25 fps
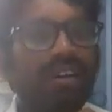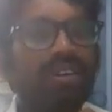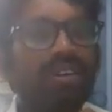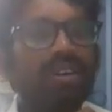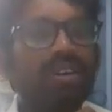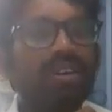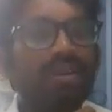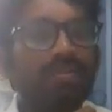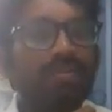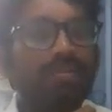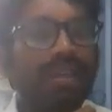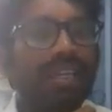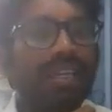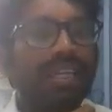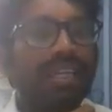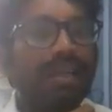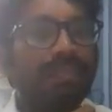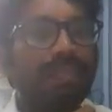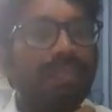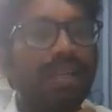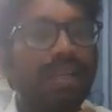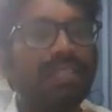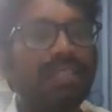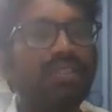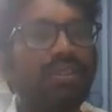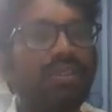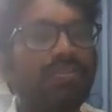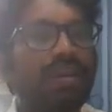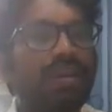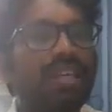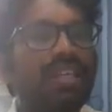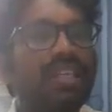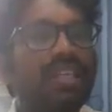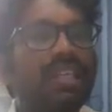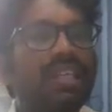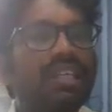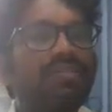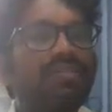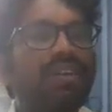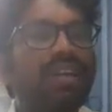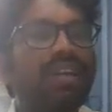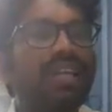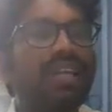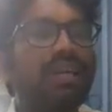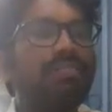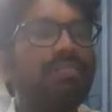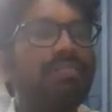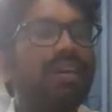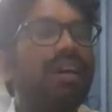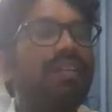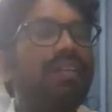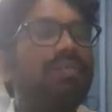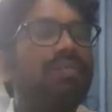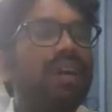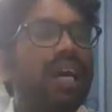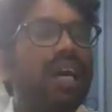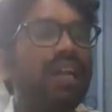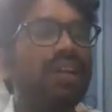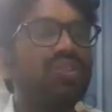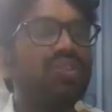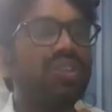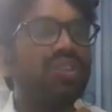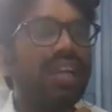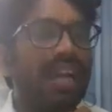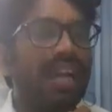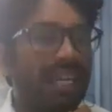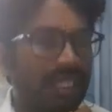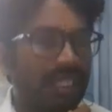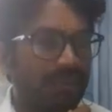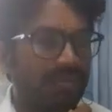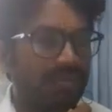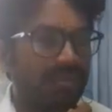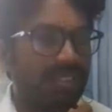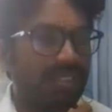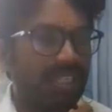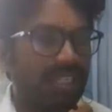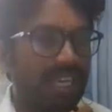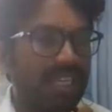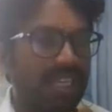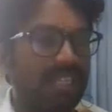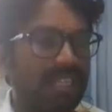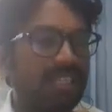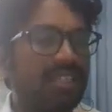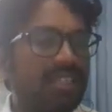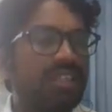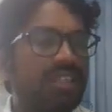being replaced by equal number of halogen atoms, like